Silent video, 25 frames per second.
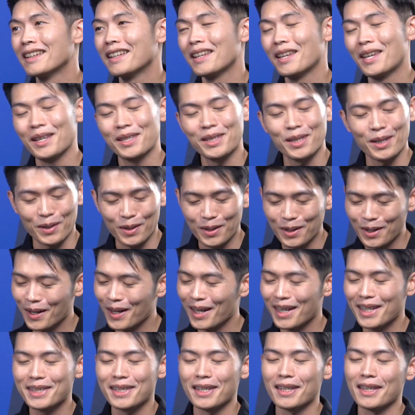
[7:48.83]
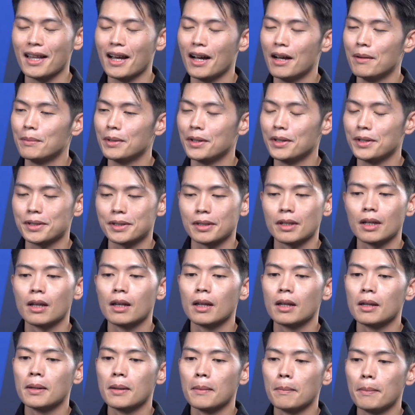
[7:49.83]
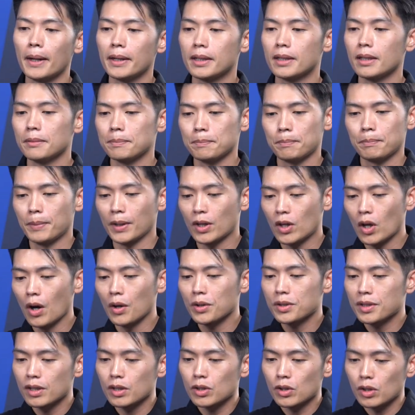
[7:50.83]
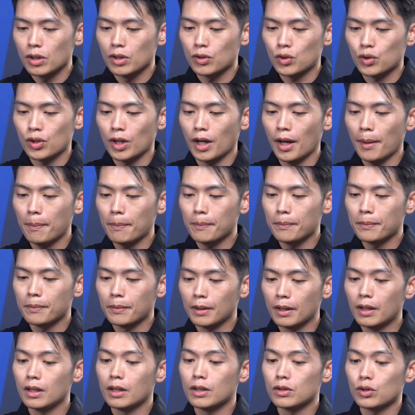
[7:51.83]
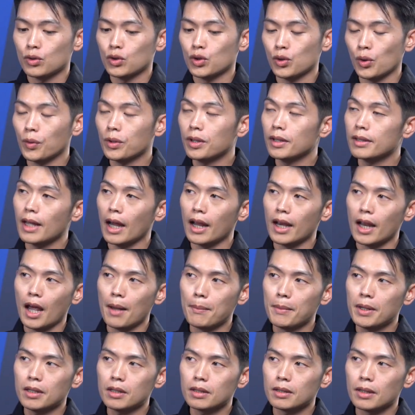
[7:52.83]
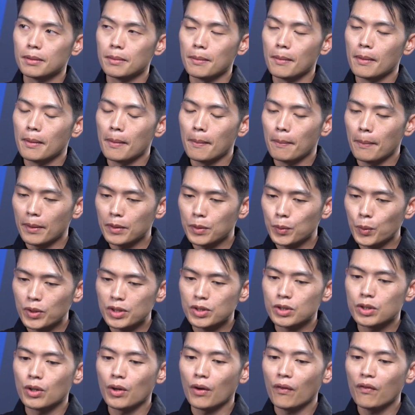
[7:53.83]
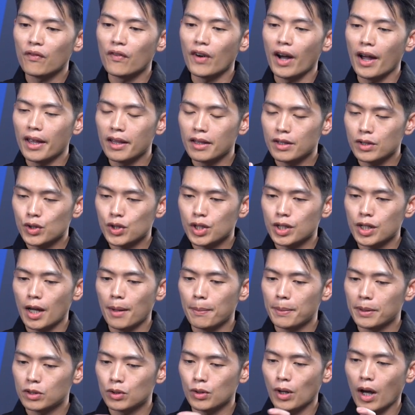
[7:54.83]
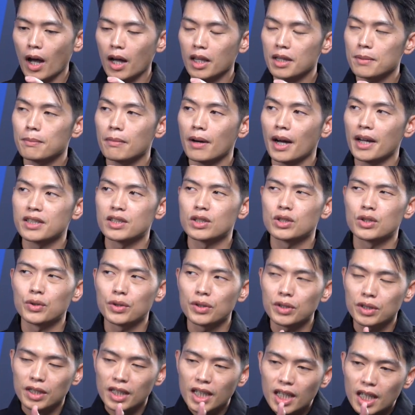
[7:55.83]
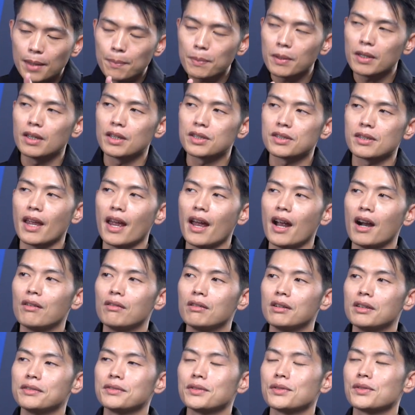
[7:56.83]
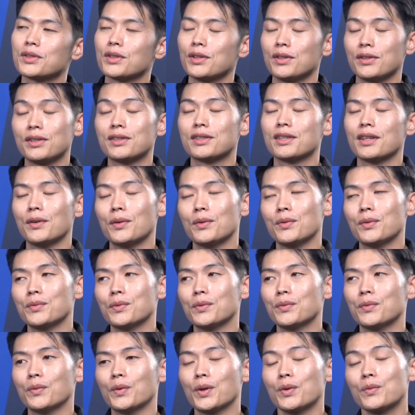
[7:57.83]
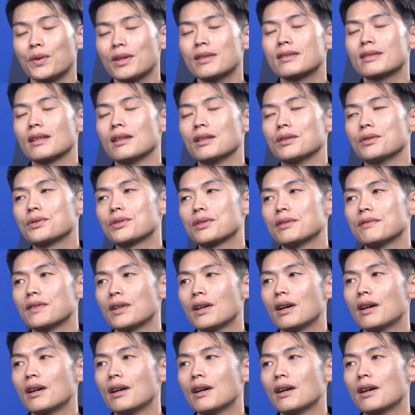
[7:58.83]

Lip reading: It's a crazy numbers, but because it is shorter dynamic, but we still find the shape to optimize to keep its aero. So it's a win-win solution for